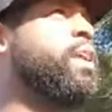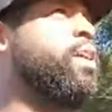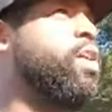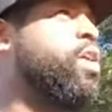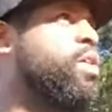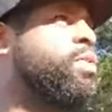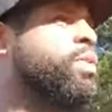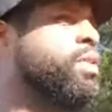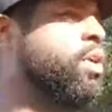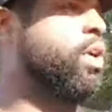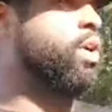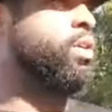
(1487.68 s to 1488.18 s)

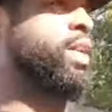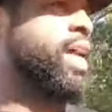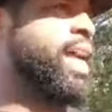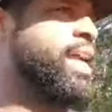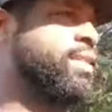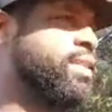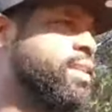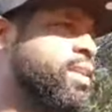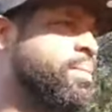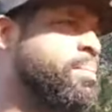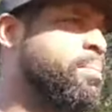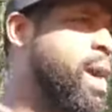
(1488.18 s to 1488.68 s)
on
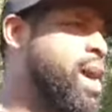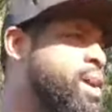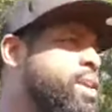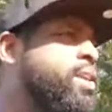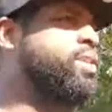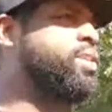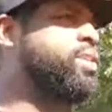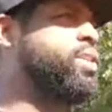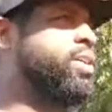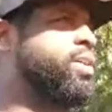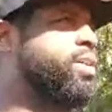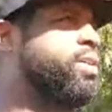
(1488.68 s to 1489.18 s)
like the
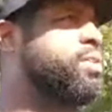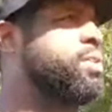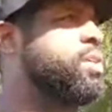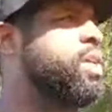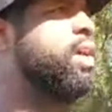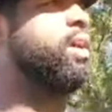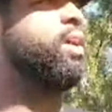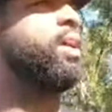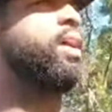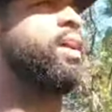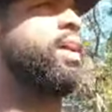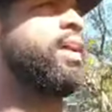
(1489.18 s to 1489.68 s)
monitors
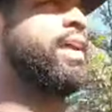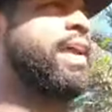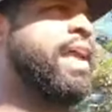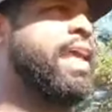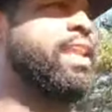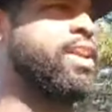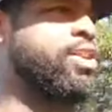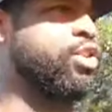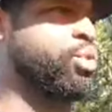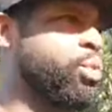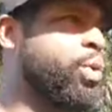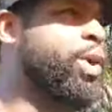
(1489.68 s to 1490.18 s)

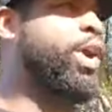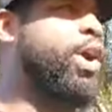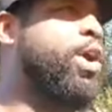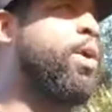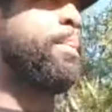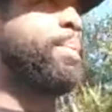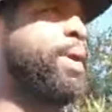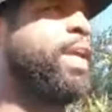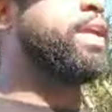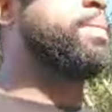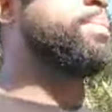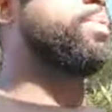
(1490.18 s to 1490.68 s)
and it's real
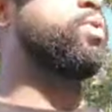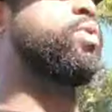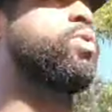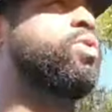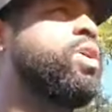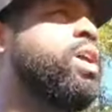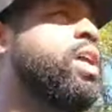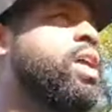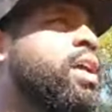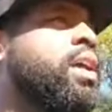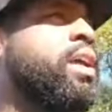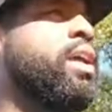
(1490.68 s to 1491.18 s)
people.
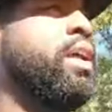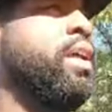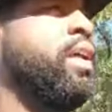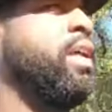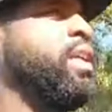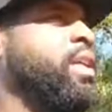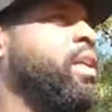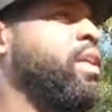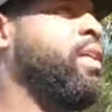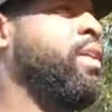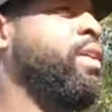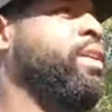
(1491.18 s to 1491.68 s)

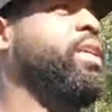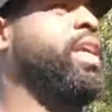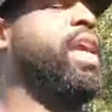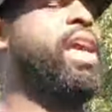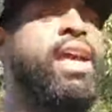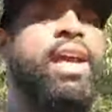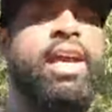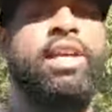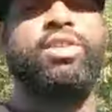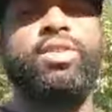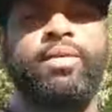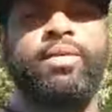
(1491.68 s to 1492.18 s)
Yeah,
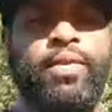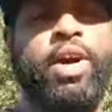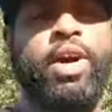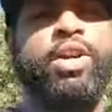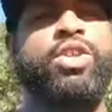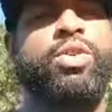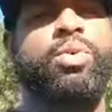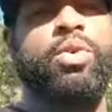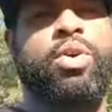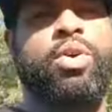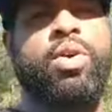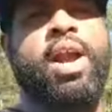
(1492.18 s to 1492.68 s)
it's a
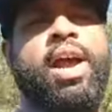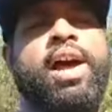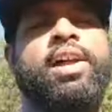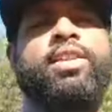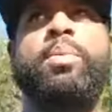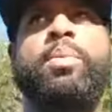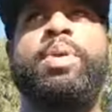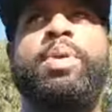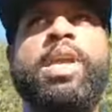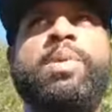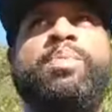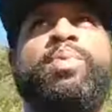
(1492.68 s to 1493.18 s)
virtual crowd.
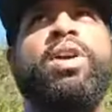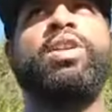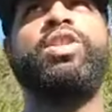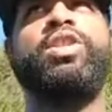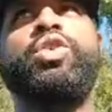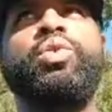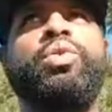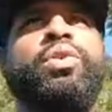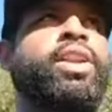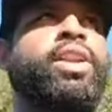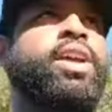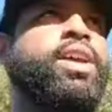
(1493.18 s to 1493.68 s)
The people are
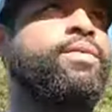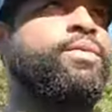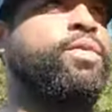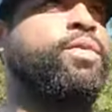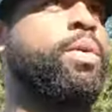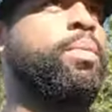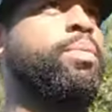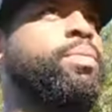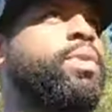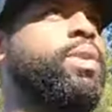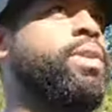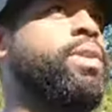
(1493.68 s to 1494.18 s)
tuning in
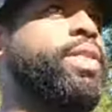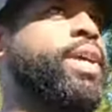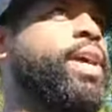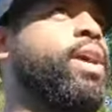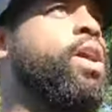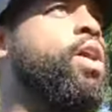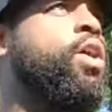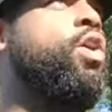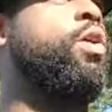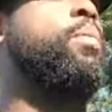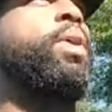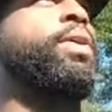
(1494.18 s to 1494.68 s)
from their
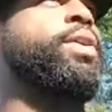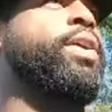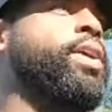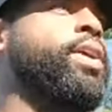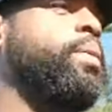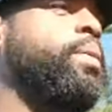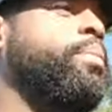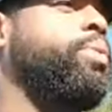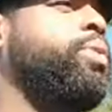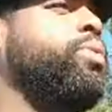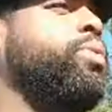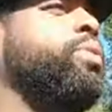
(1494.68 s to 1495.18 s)
home on their
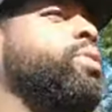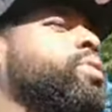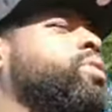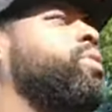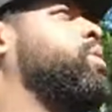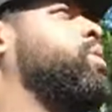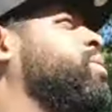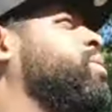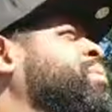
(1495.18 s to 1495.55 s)
computers.